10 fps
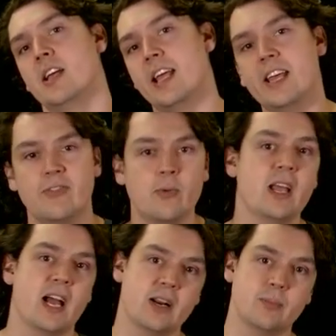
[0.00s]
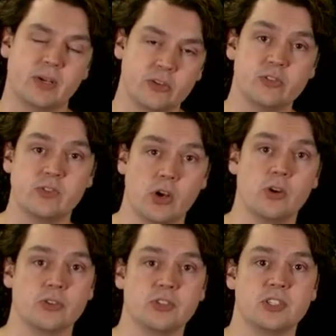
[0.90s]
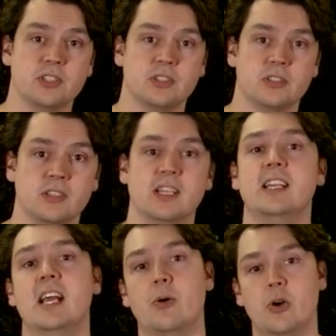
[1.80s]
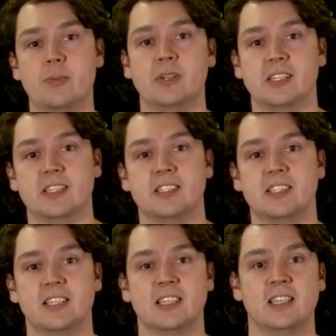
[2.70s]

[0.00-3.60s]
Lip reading: If we had a bunch of nodes in our open list,